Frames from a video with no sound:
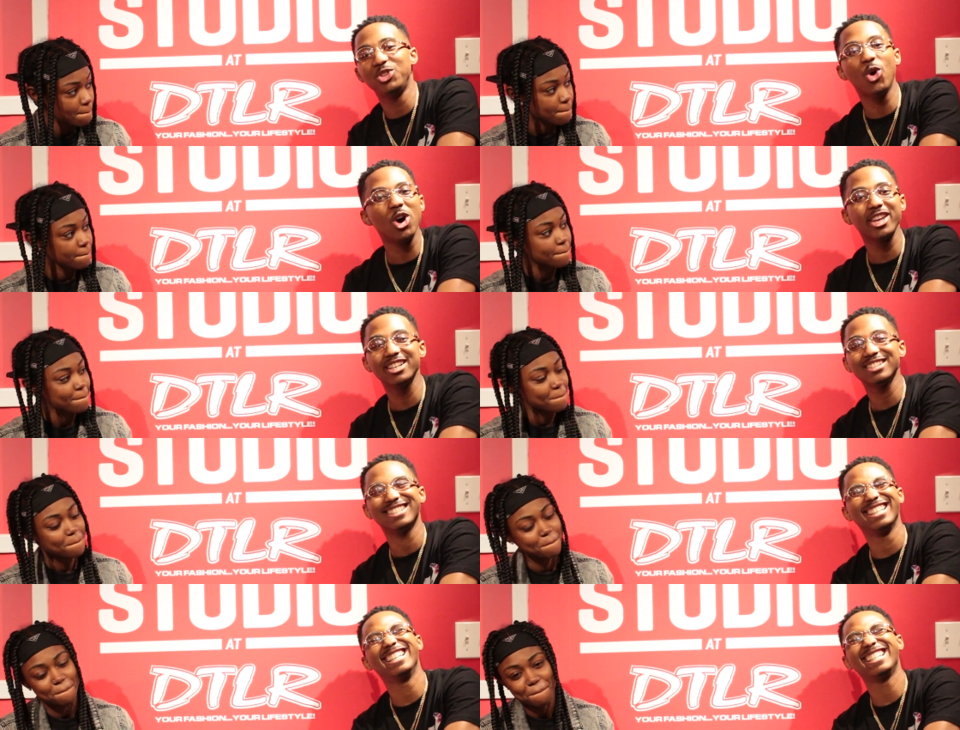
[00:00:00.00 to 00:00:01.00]
Speaker 1: Noya,
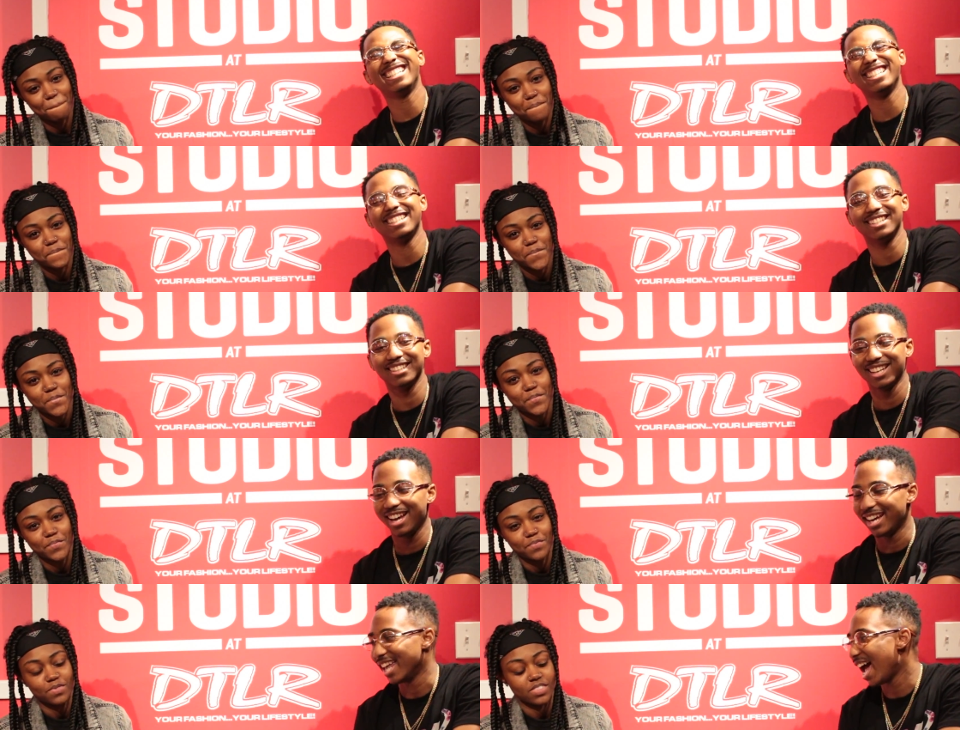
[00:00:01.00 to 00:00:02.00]
uh,
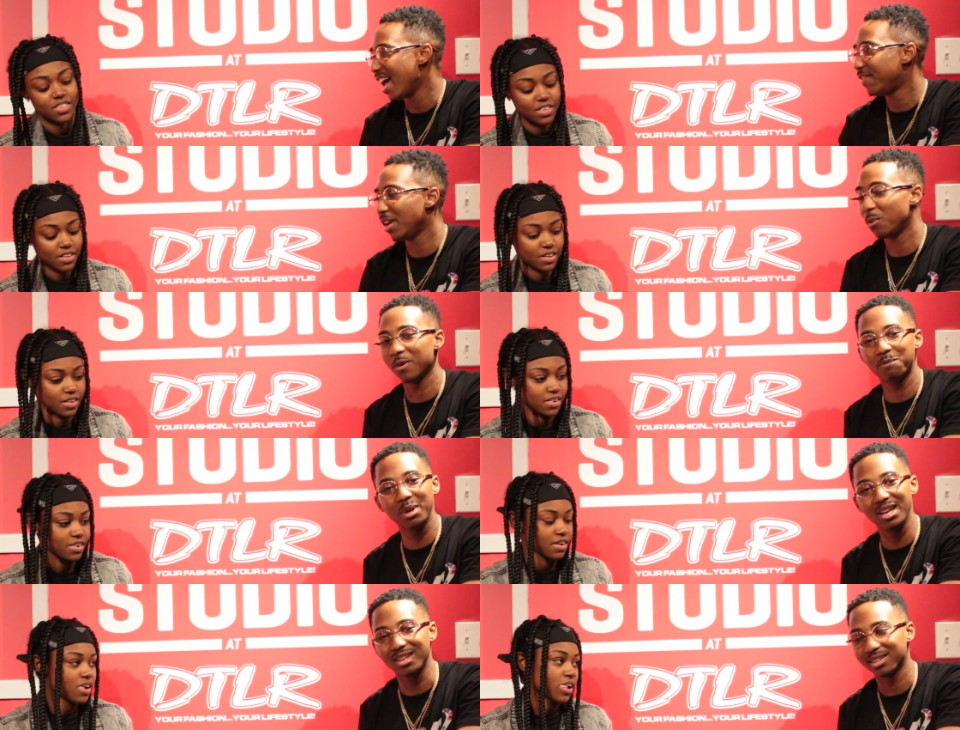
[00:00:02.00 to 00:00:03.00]
and I have here with
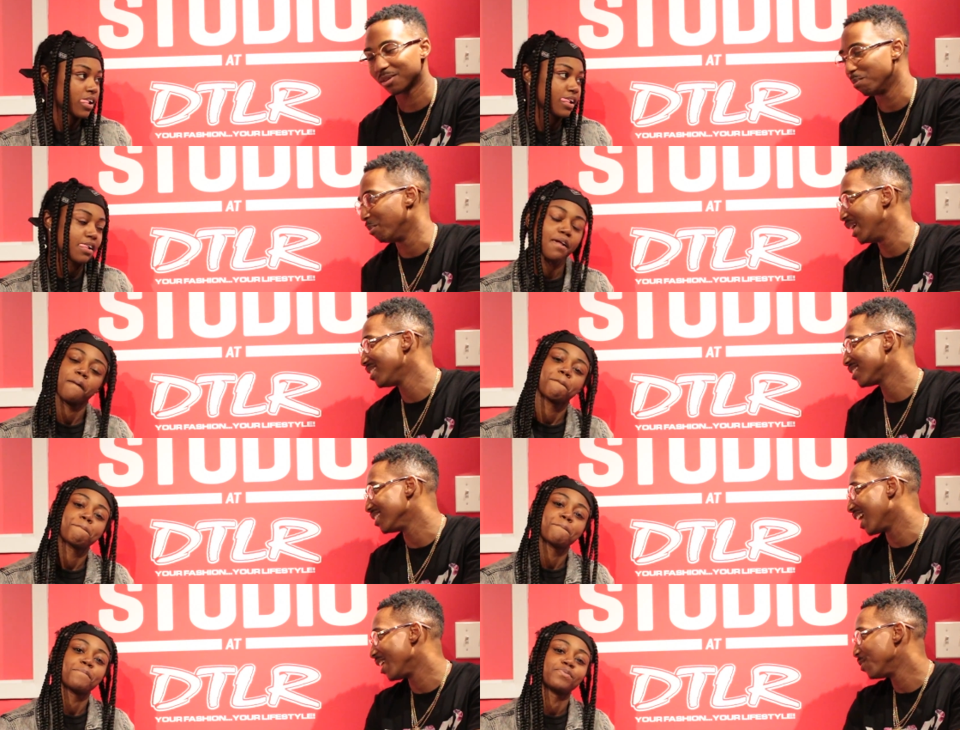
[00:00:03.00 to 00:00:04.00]
me, Macy.
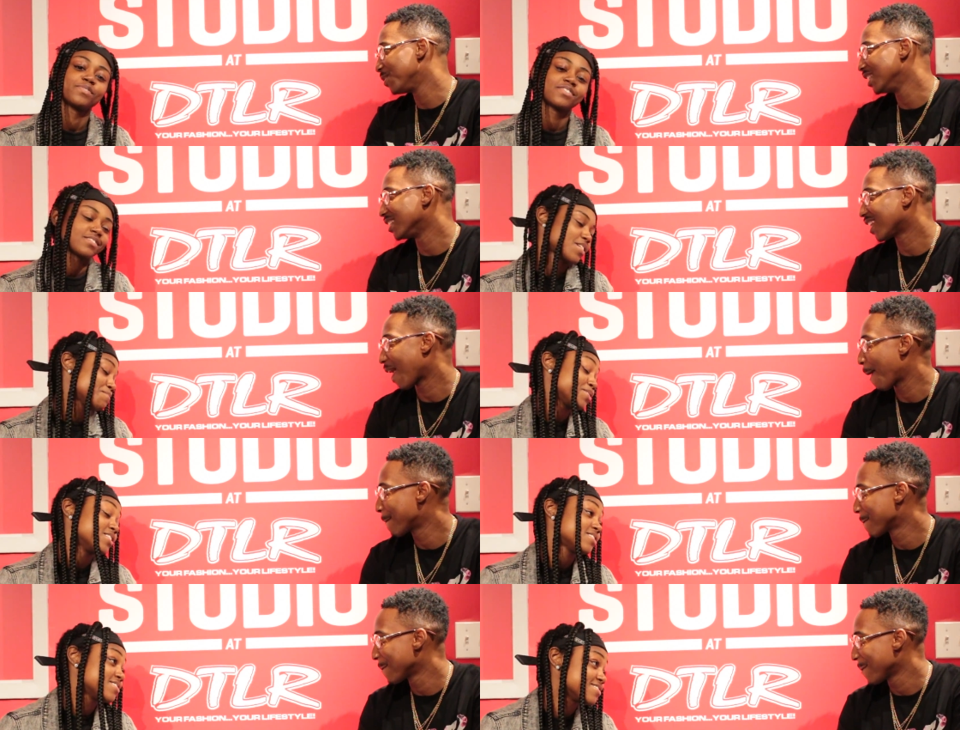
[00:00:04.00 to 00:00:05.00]
How you feeling? I'm
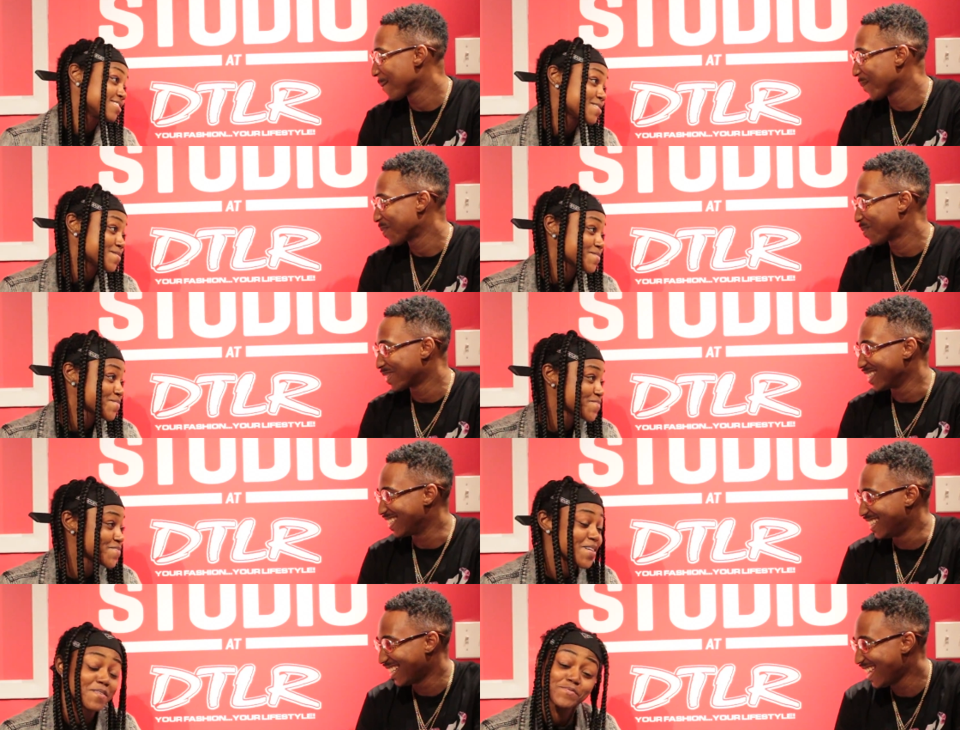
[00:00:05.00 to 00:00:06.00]

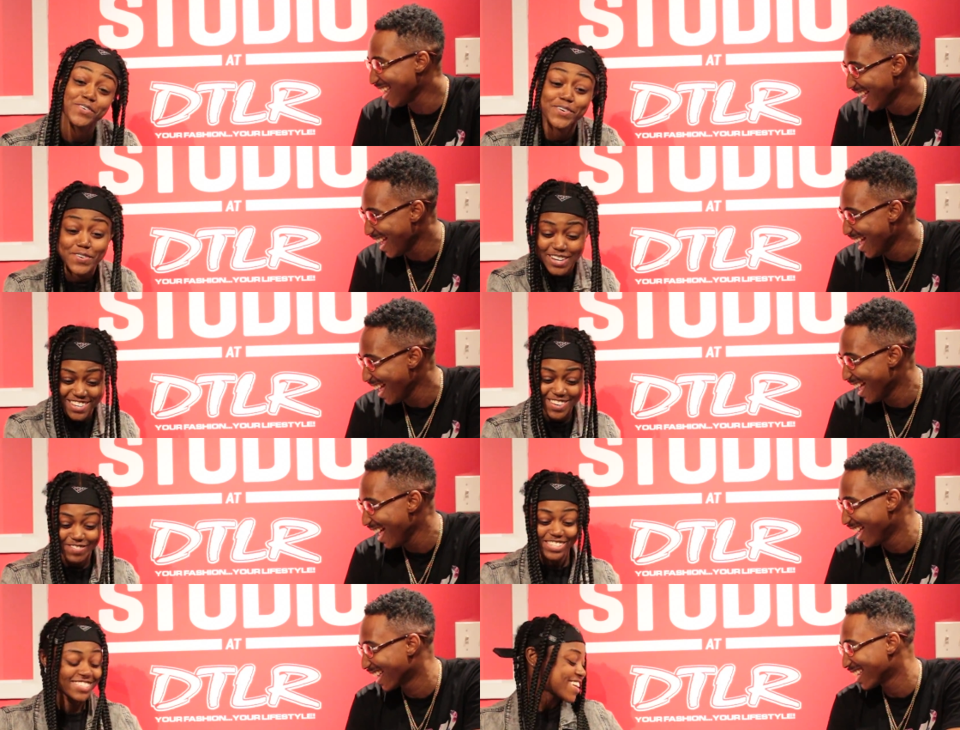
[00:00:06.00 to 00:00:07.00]
good.
Speaker 2: I'm real good. I'm
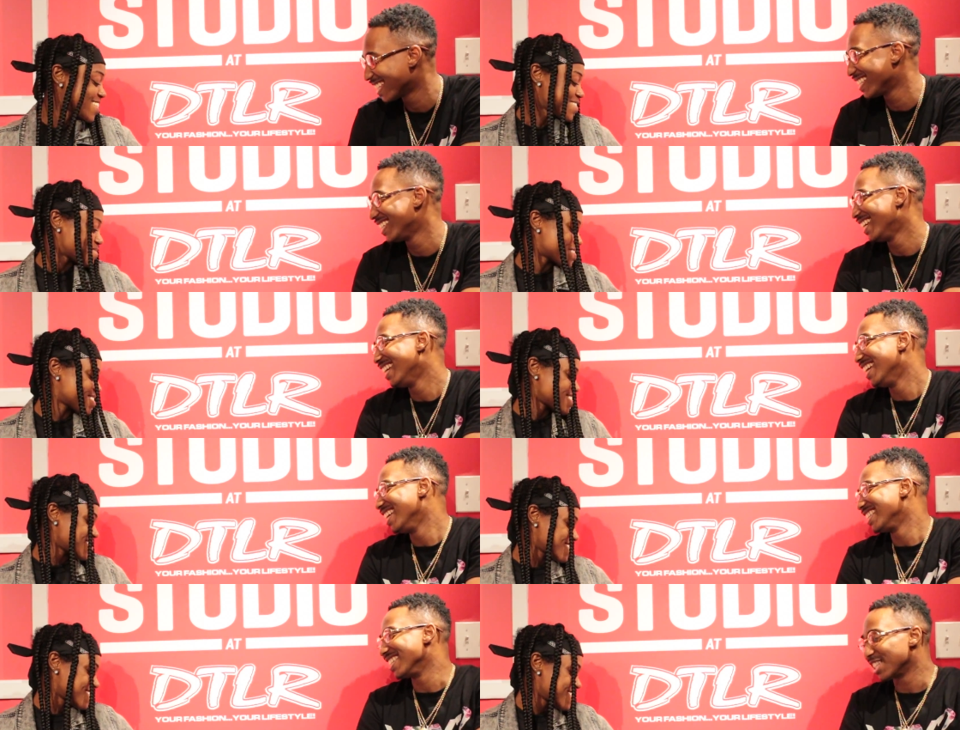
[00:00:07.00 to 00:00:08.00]
excited, man.
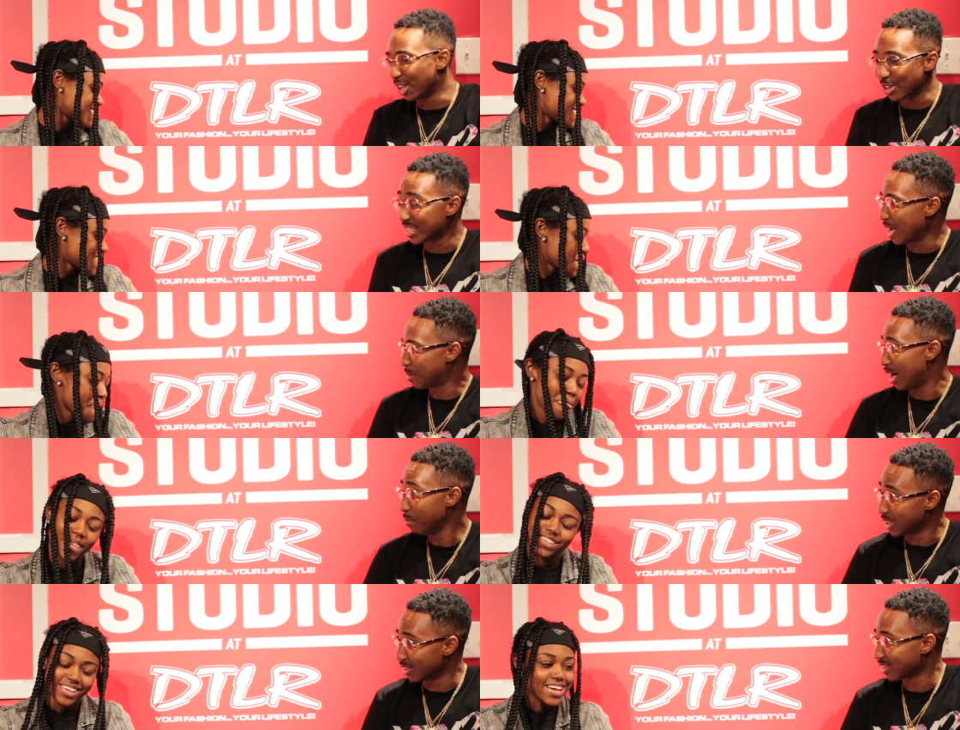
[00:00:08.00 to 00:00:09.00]
Speaker 1: It's a long time
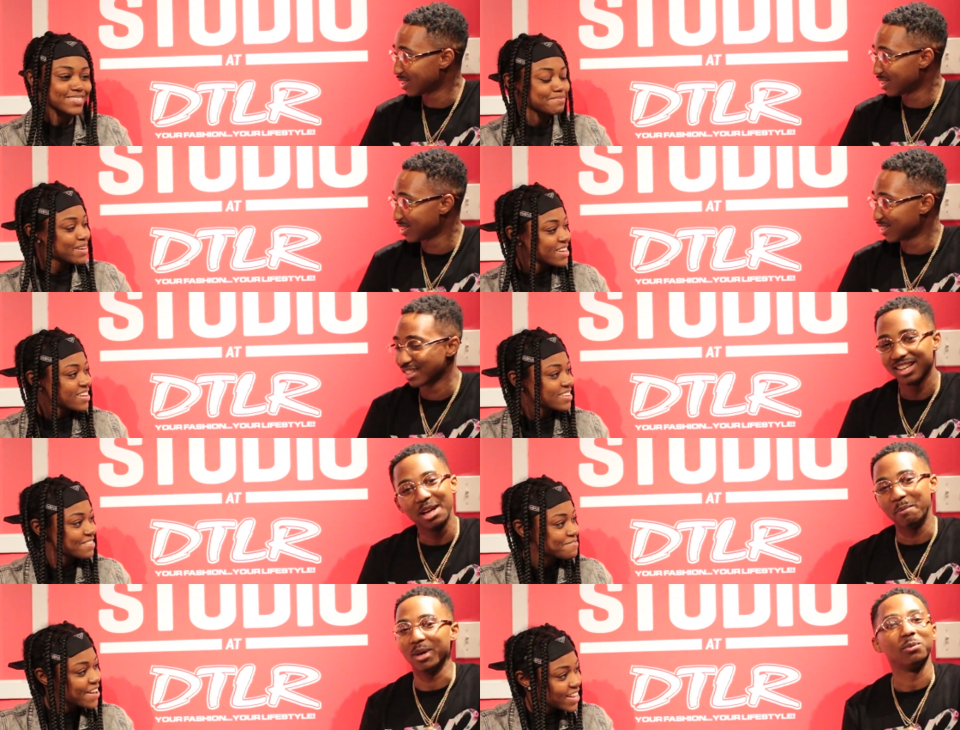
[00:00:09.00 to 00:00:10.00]
coming.
Speaker 2: Yes, man.
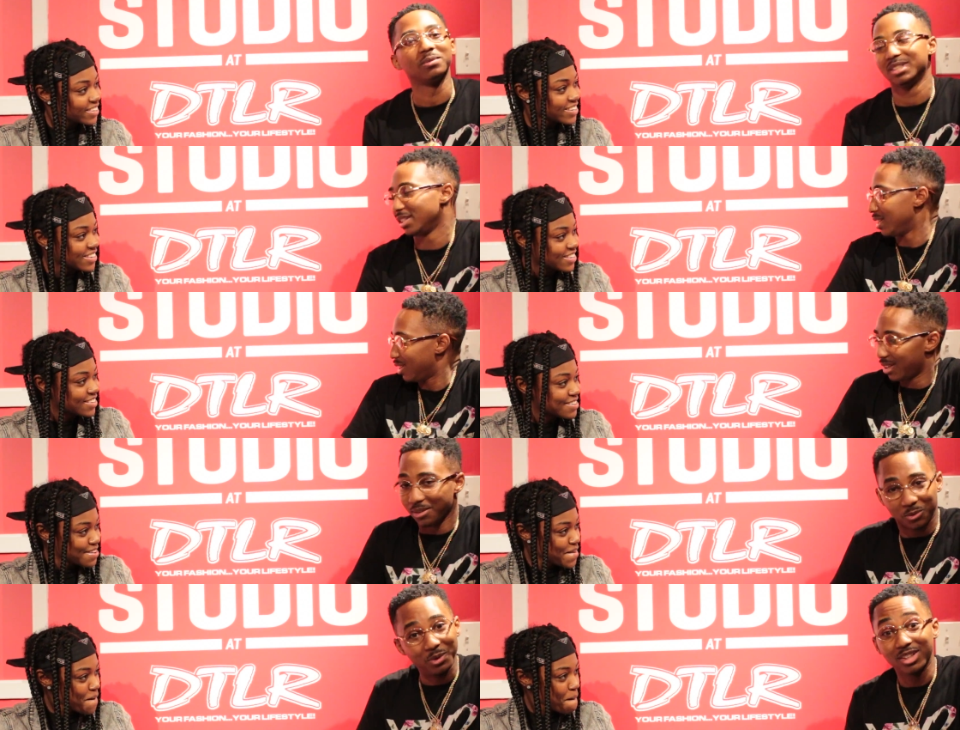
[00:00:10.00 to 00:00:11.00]
Finally.
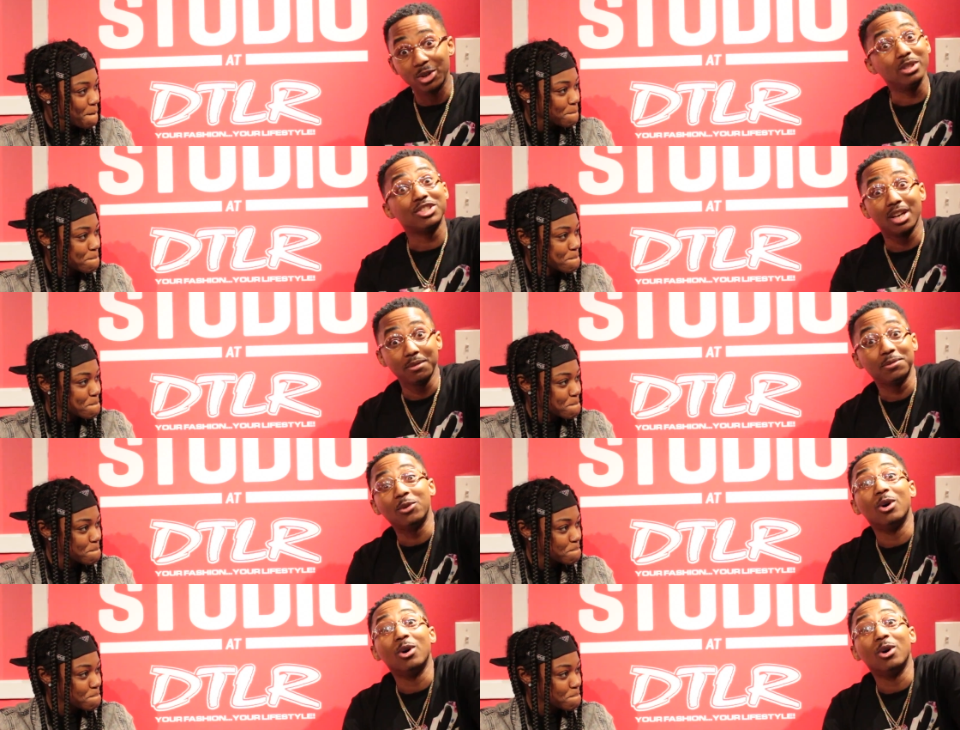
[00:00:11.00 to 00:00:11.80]
Speaker 1: we known each other for